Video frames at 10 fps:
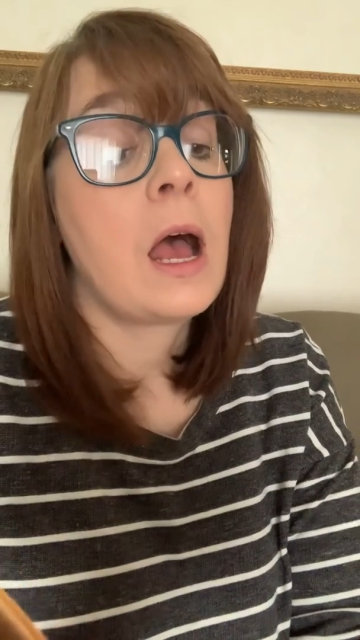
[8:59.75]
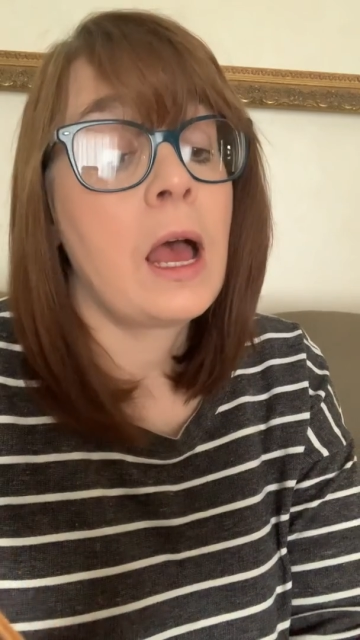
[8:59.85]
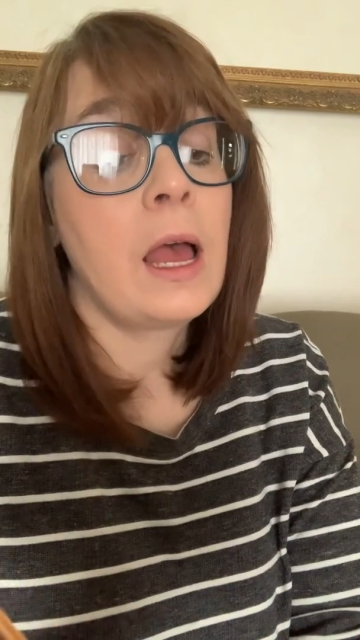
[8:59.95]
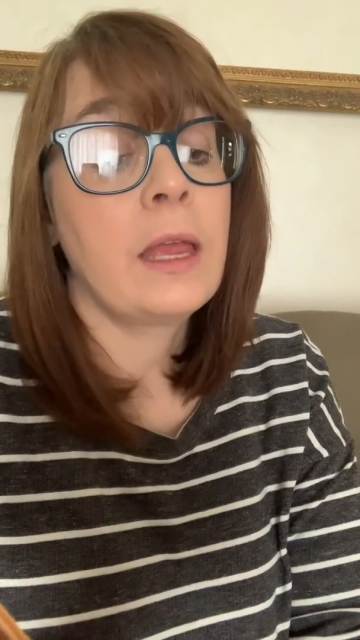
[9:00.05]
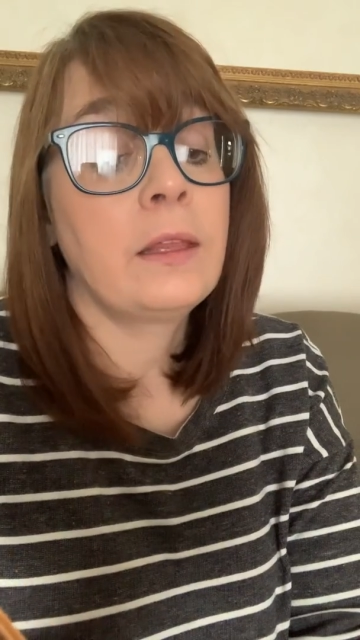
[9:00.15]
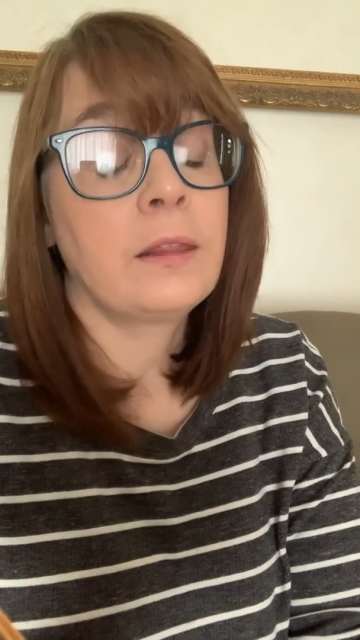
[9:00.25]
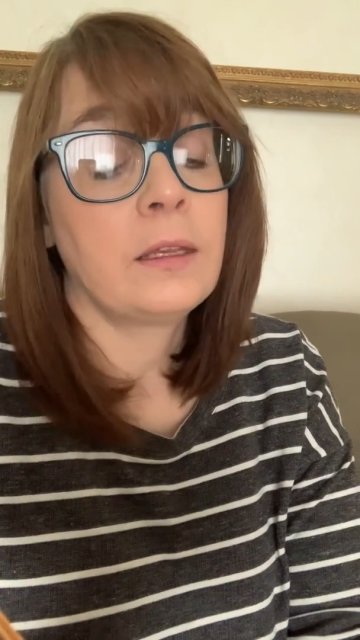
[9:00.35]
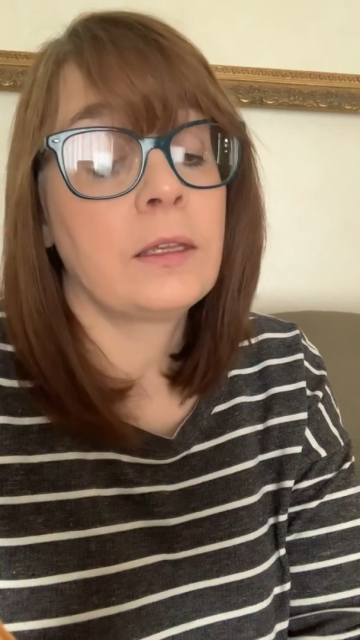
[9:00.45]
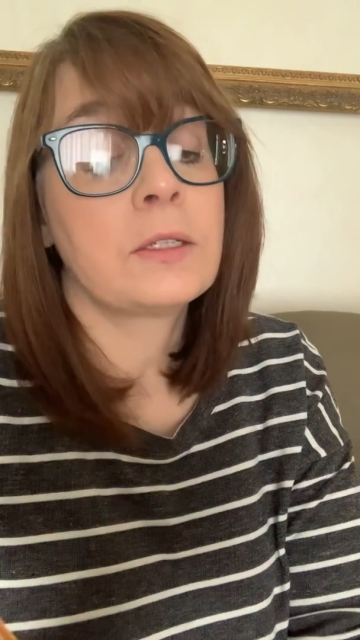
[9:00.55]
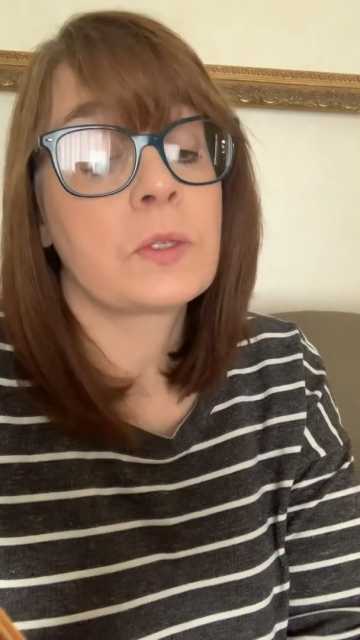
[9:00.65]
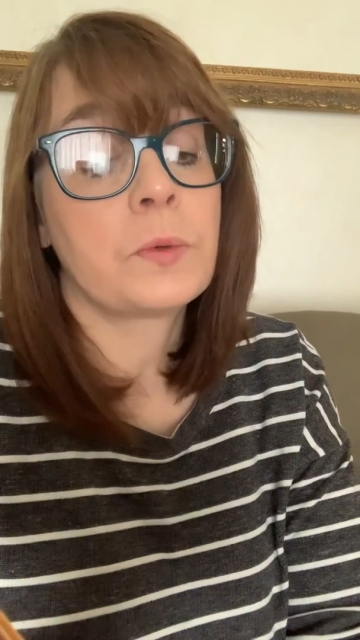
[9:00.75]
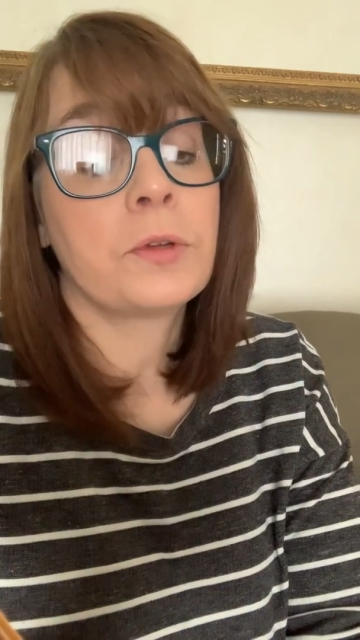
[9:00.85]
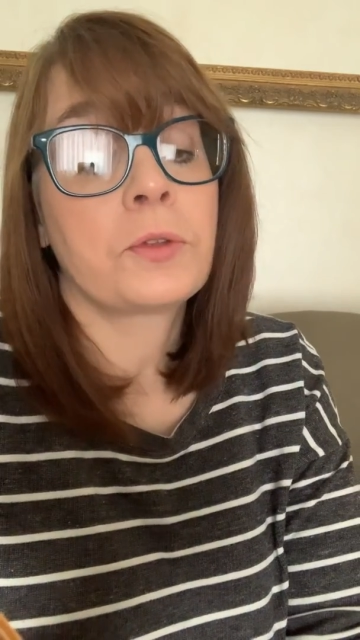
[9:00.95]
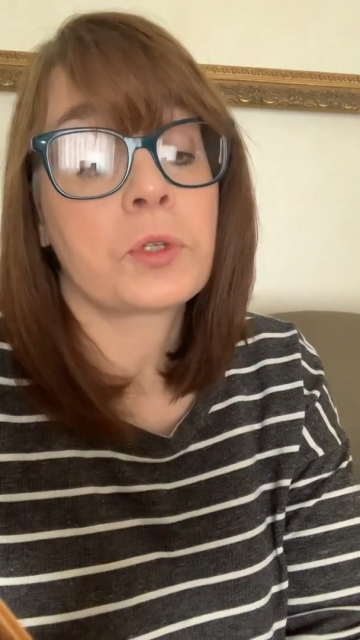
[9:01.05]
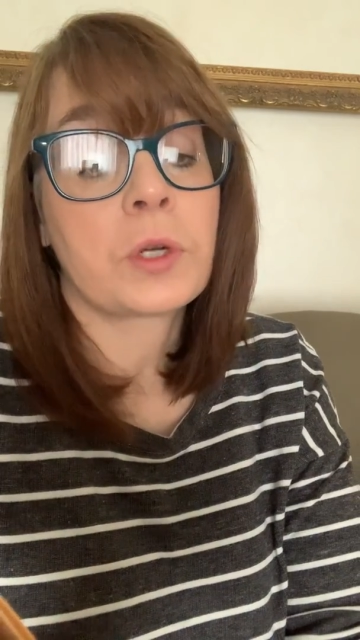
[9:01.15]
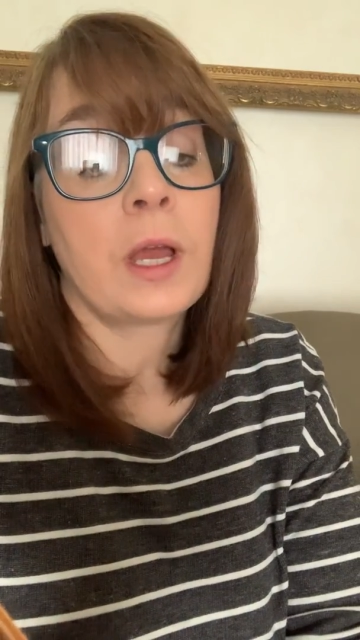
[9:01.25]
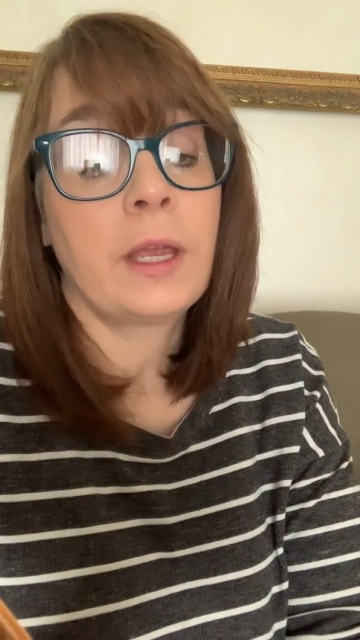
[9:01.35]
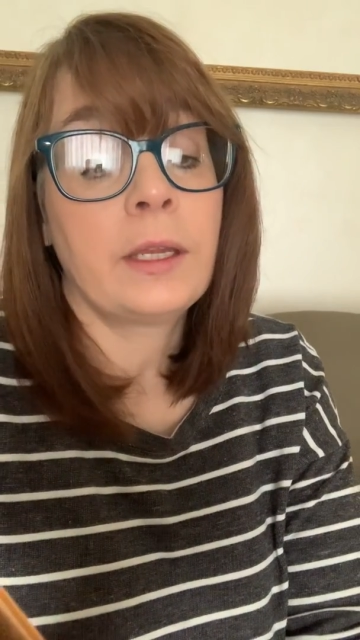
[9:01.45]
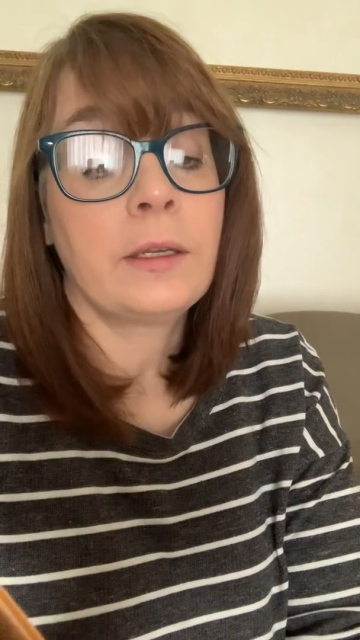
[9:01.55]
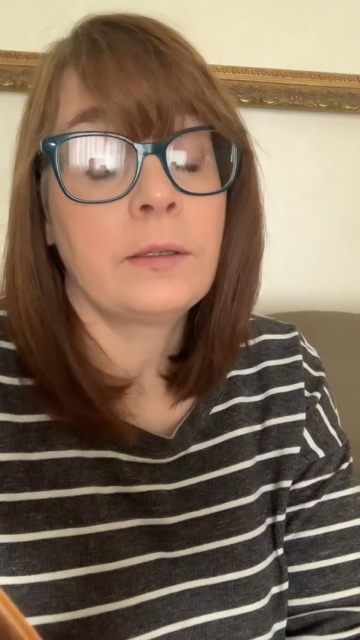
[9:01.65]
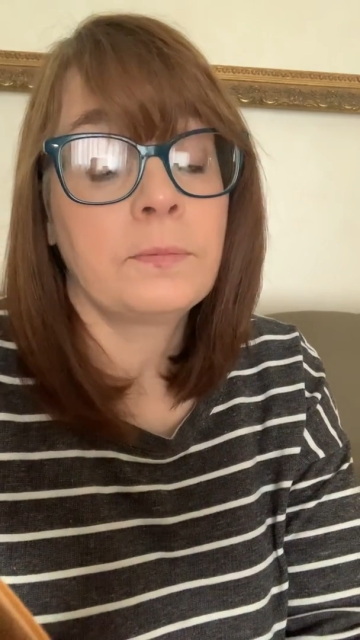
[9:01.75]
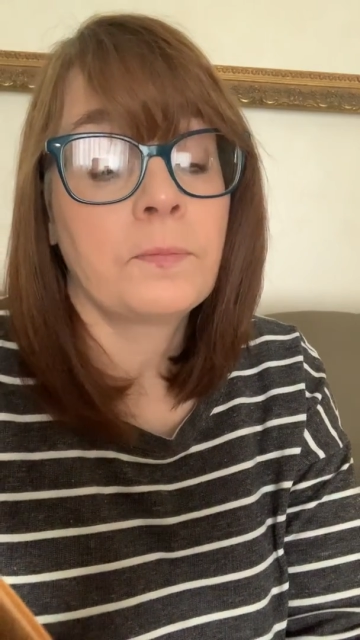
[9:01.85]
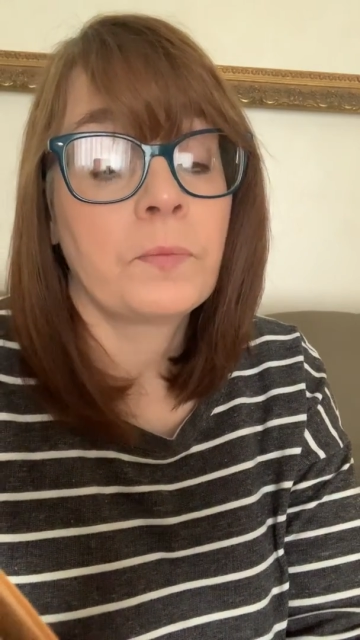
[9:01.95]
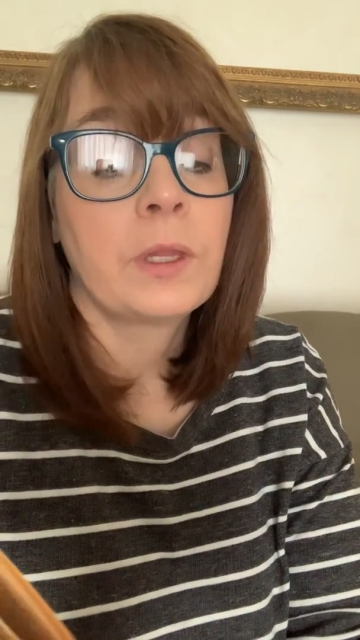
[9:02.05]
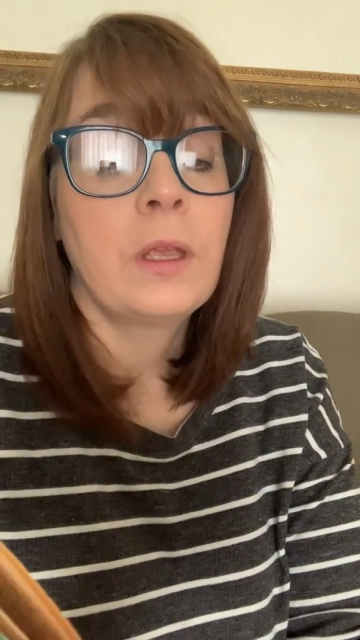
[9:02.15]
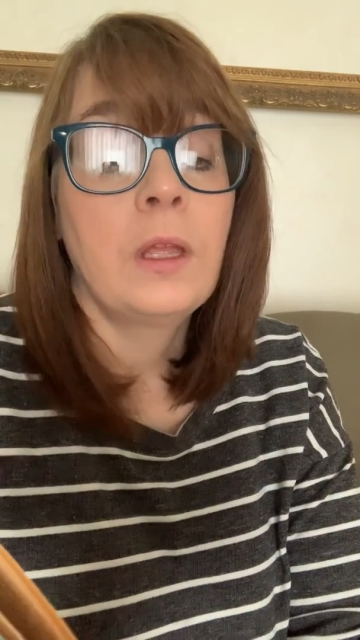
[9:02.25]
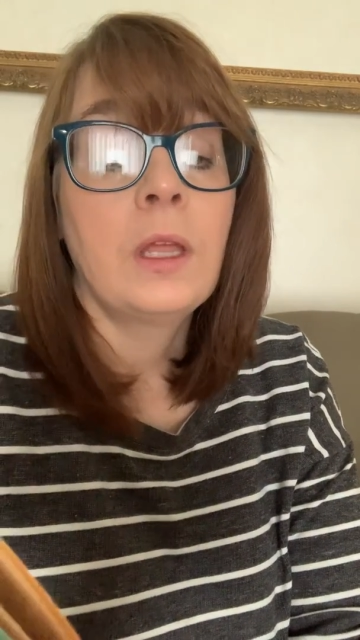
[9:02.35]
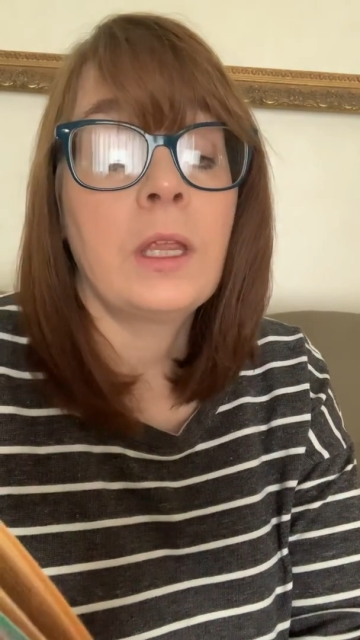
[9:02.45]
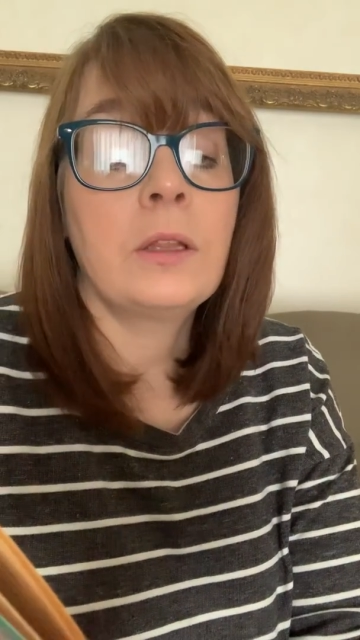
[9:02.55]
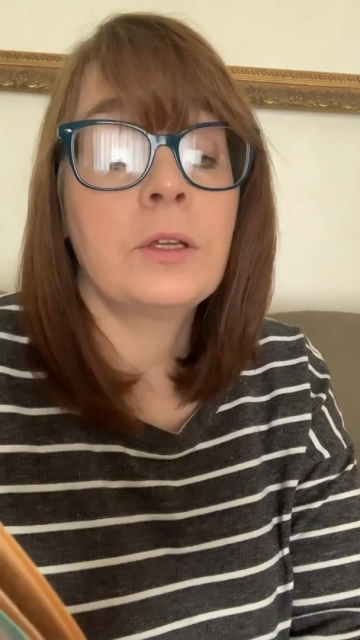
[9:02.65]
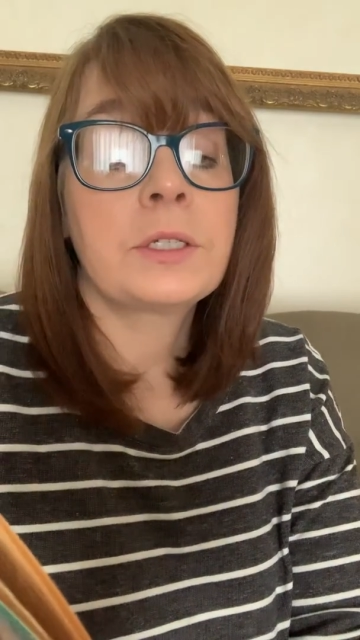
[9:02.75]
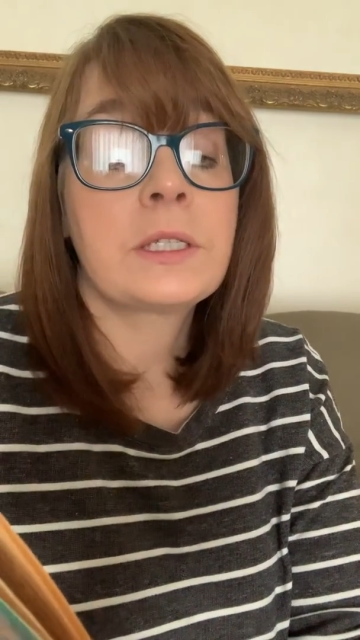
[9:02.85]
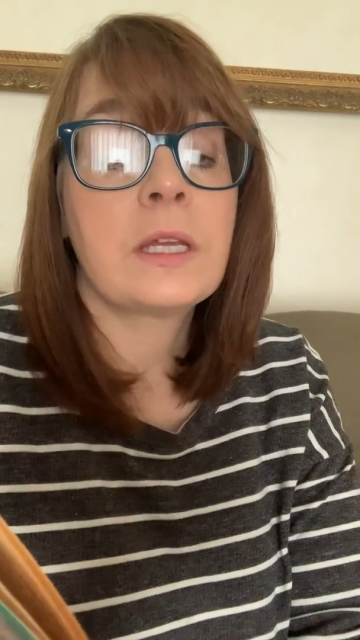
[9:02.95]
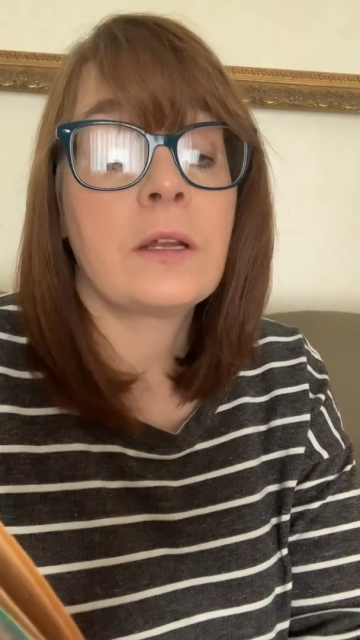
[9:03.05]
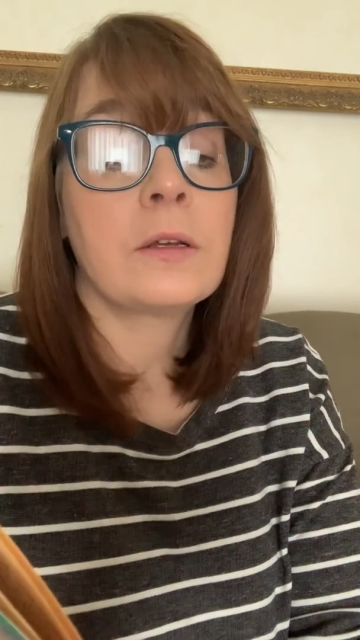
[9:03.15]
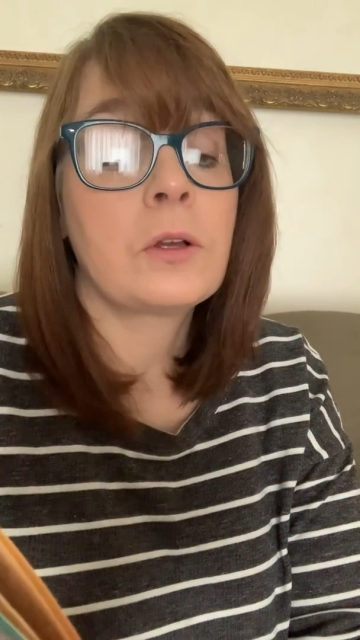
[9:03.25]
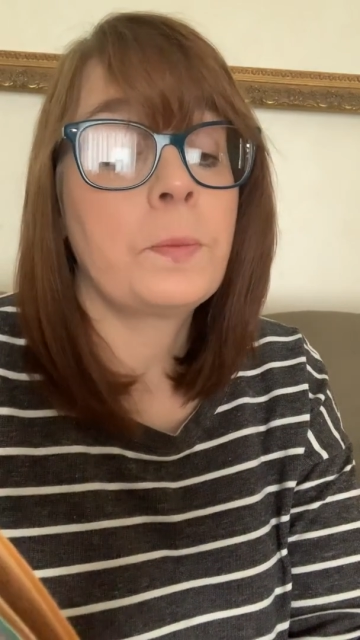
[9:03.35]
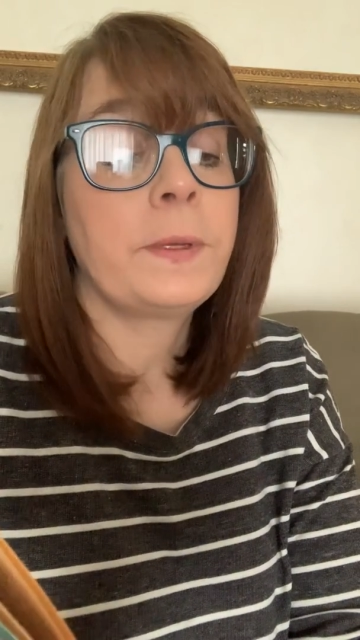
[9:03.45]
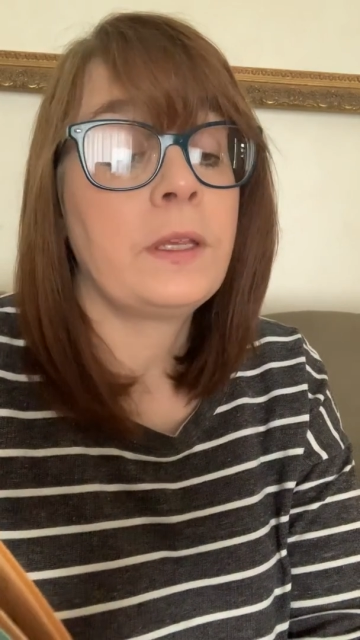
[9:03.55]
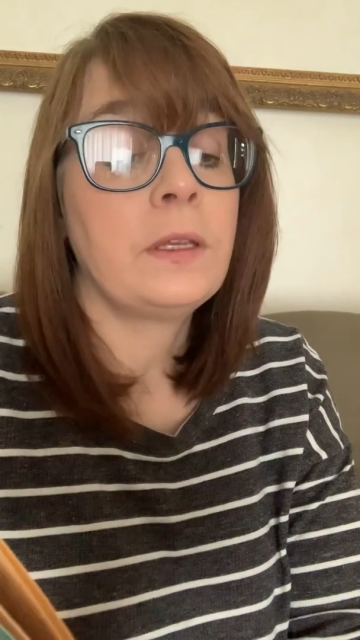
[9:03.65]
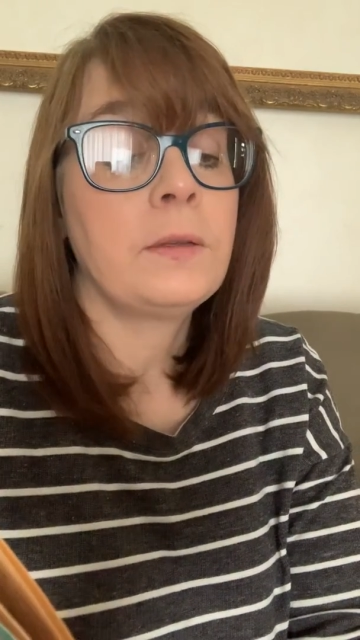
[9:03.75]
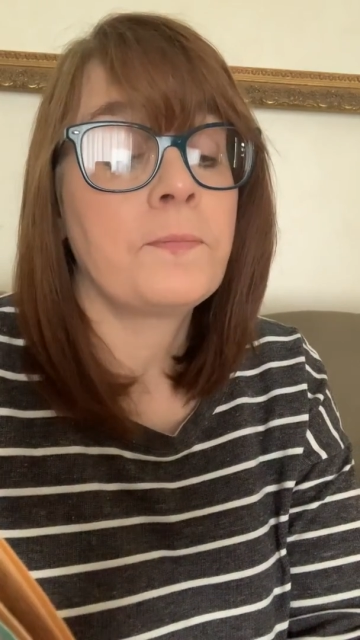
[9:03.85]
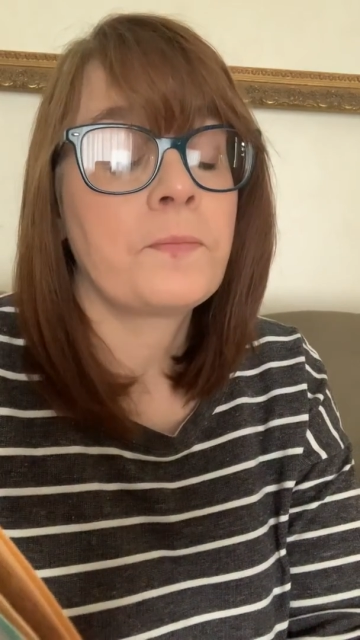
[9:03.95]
I think it's worth trying. He looked at Uncle Pete.